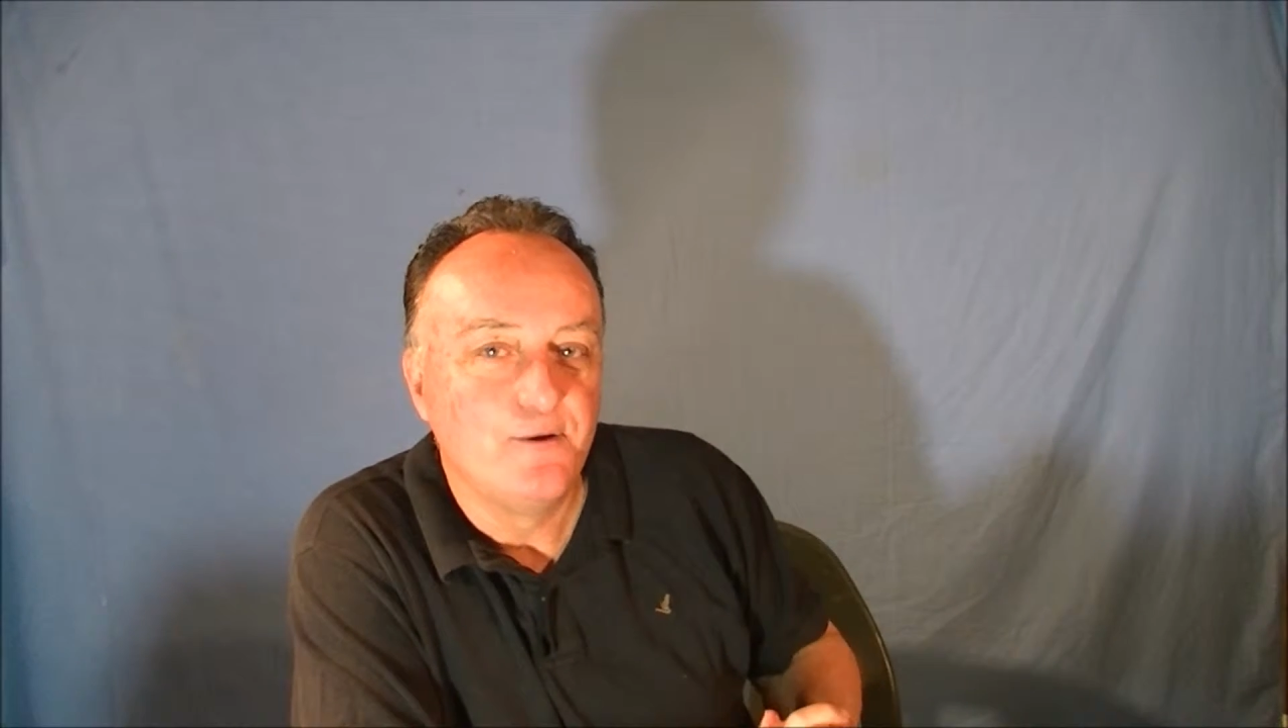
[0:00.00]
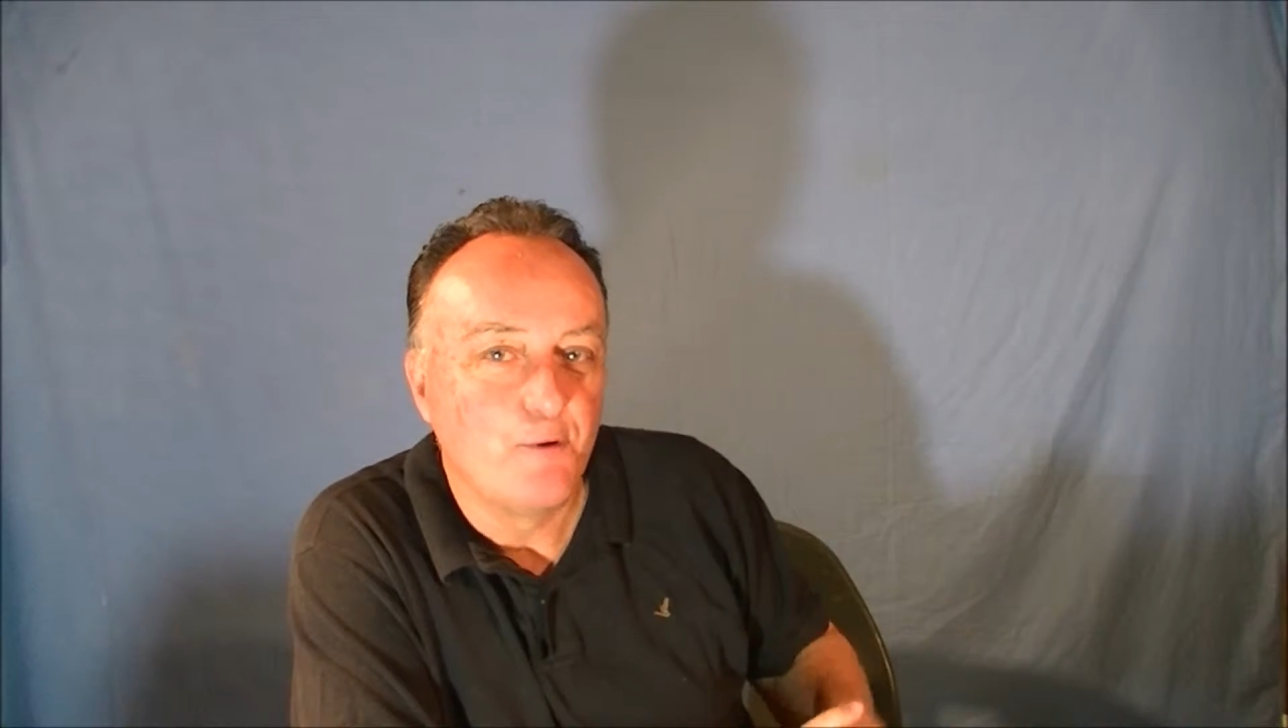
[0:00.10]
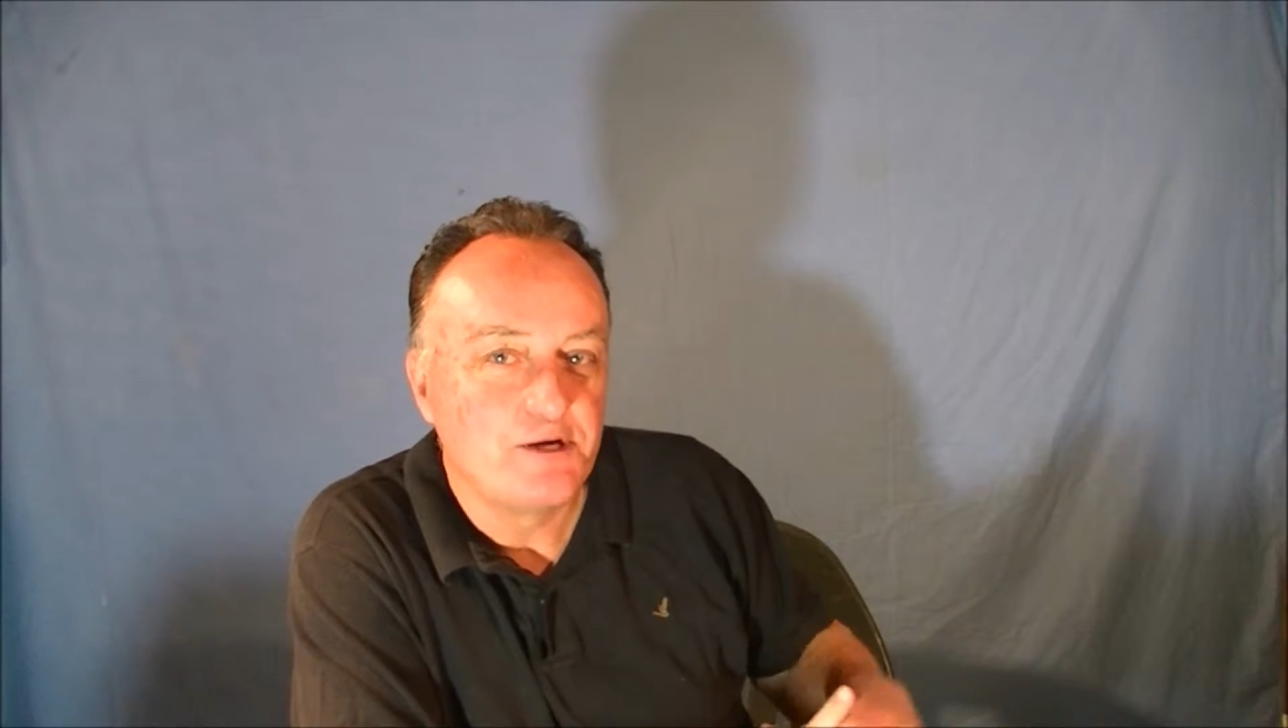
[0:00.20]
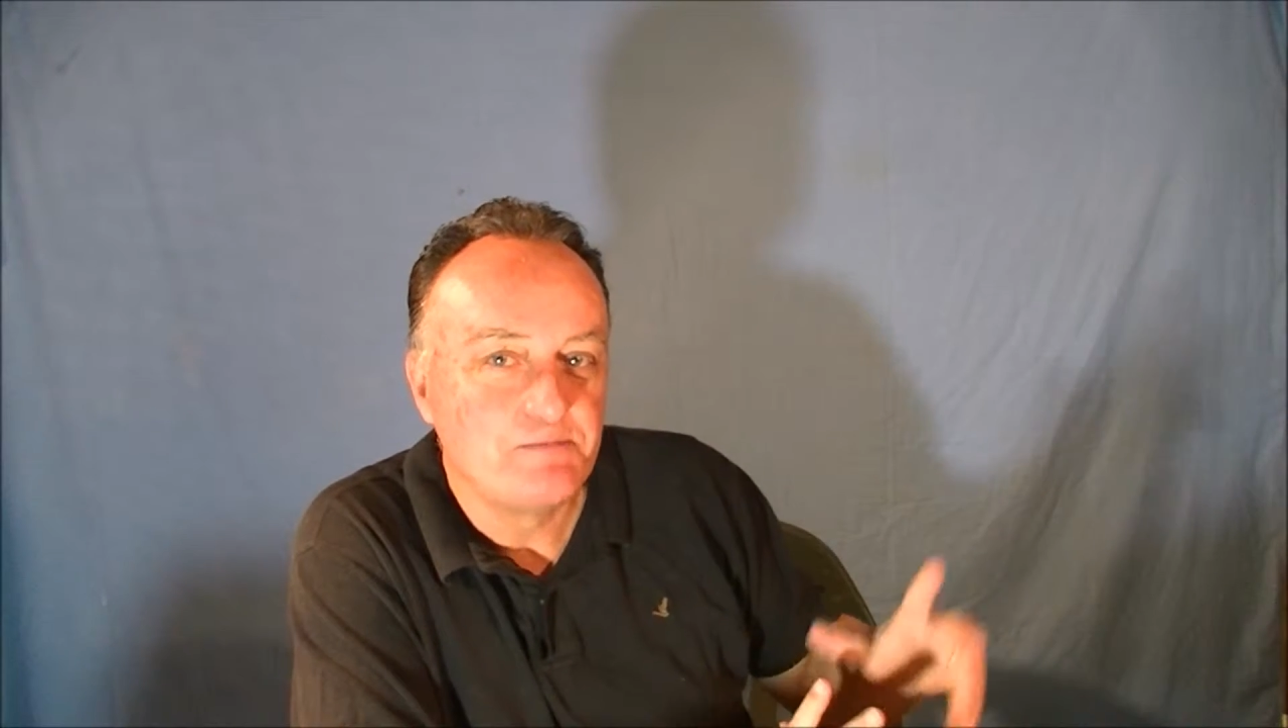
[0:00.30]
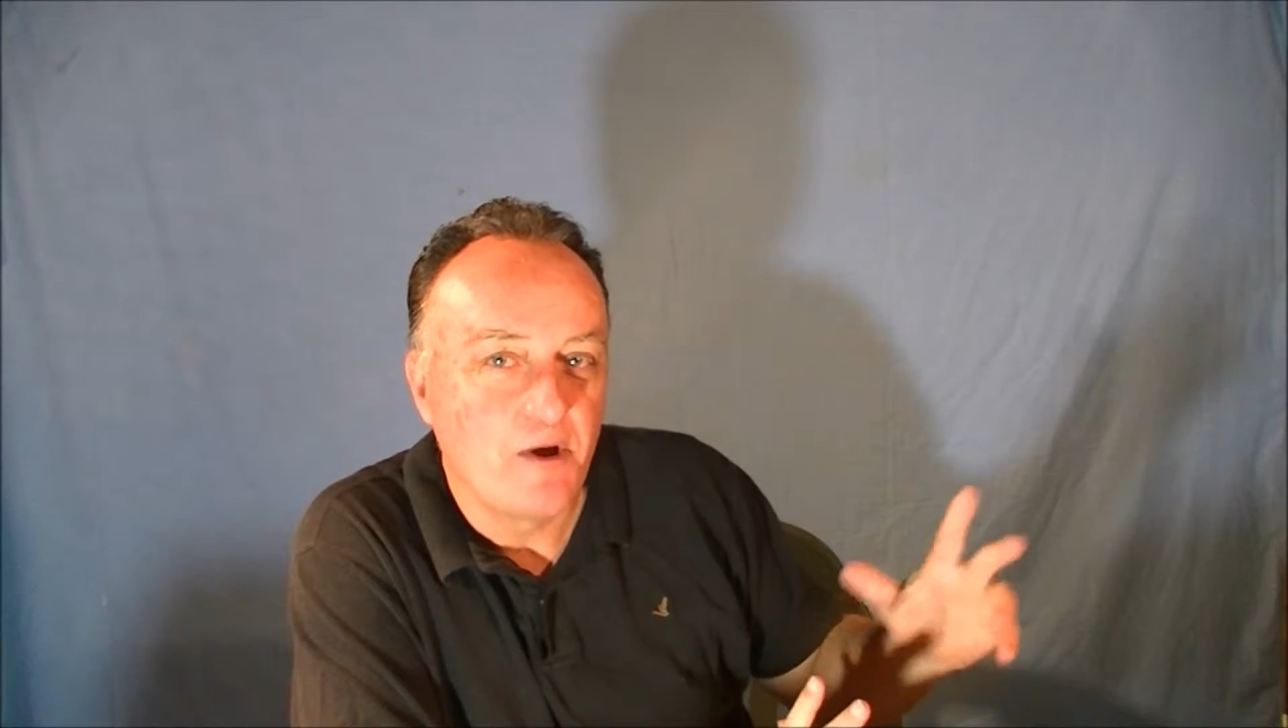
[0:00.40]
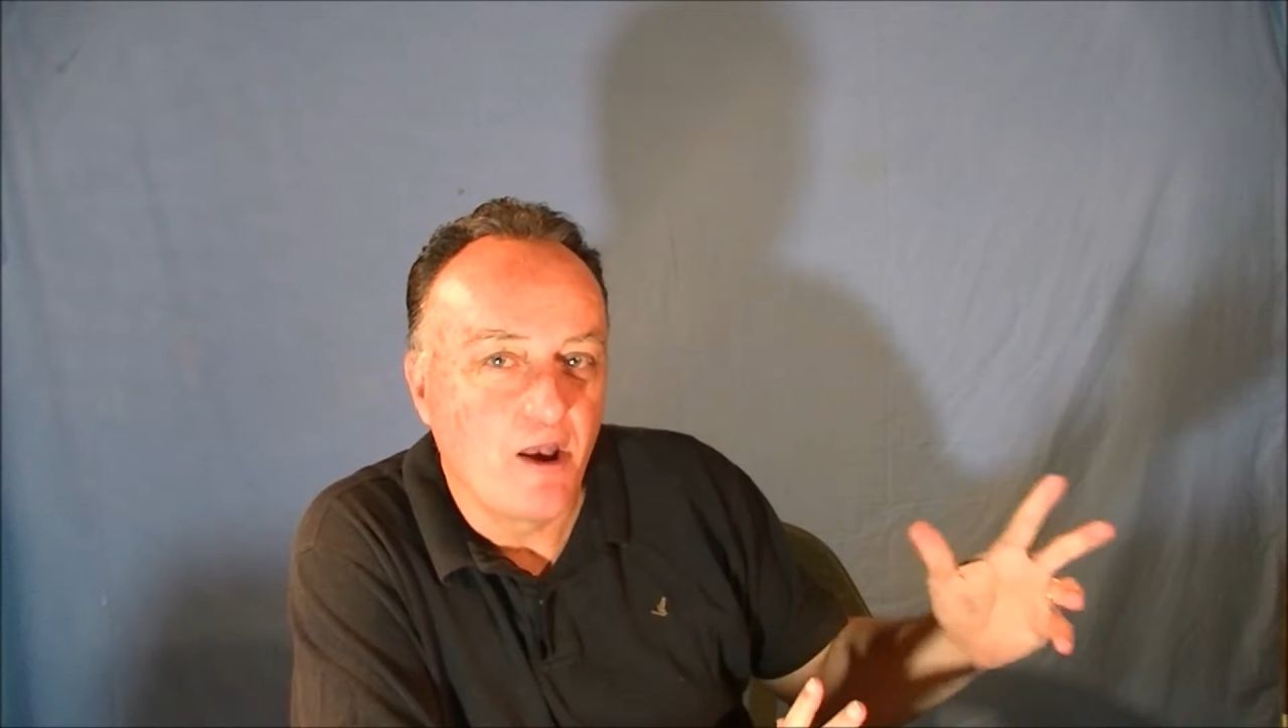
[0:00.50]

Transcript: What's my